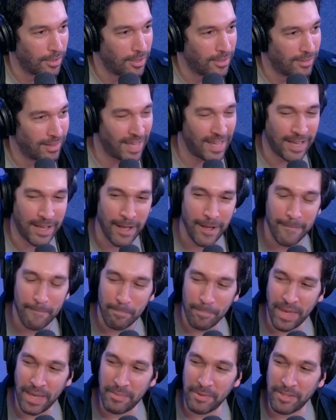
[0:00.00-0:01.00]
Like,
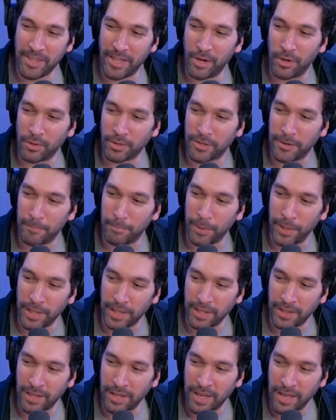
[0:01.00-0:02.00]
maybe they don't
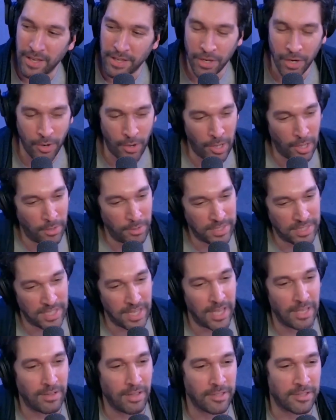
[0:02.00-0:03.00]
completely, you know, I always
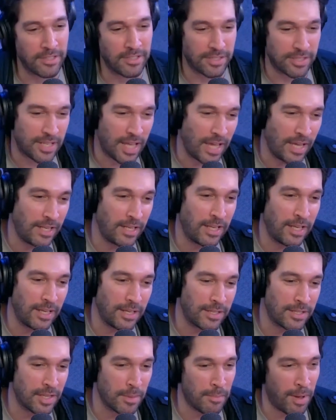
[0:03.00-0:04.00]
say, like, the state
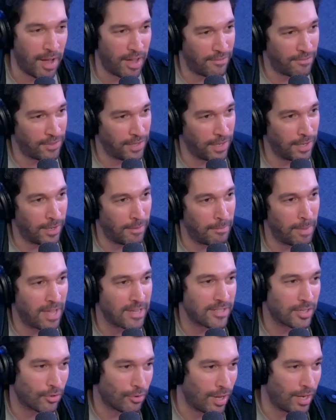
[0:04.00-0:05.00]
is the mafia
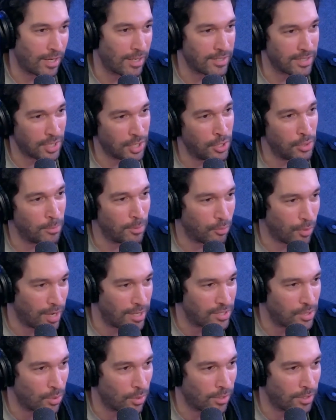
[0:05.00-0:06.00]
masquerading as a human
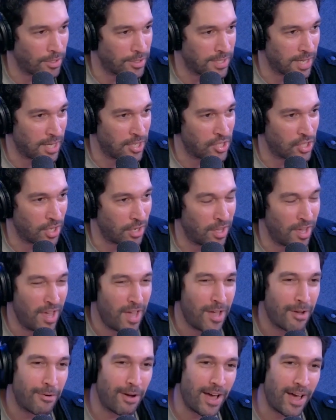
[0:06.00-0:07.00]
rights organization.
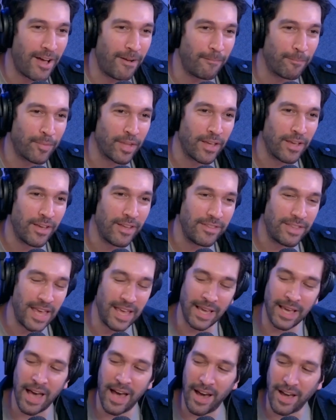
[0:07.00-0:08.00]
Well,
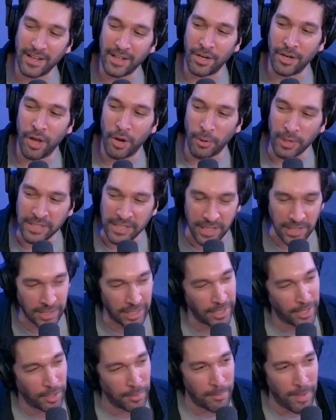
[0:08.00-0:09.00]
they kind of know it's a
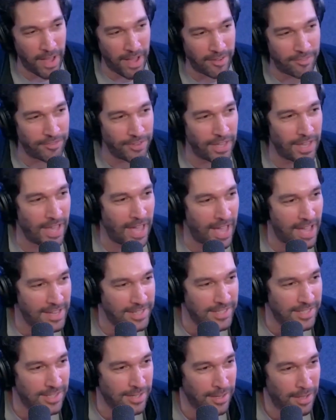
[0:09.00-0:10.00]
little mafia
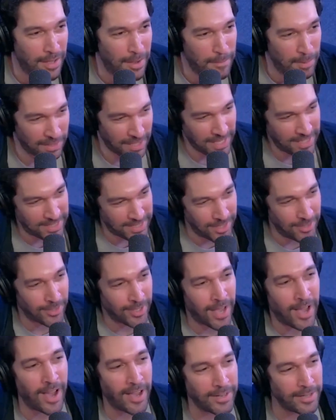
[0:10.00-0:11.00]
esque, but they still
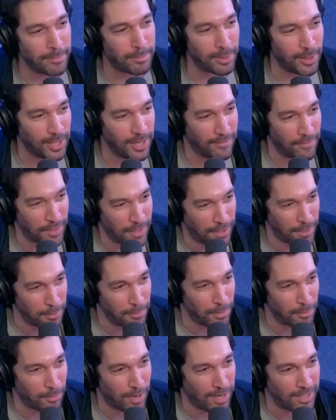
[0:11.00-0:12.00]
kind of believe the
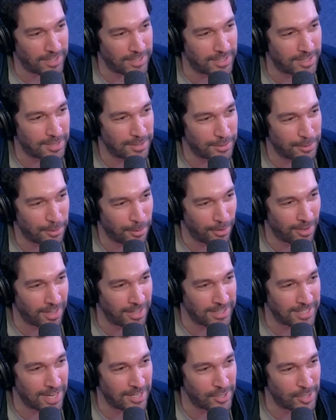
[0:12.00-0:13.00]
human rights
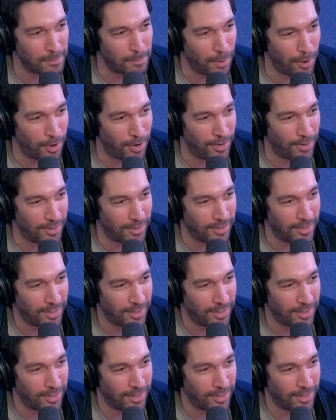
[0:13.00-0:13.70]
organization part.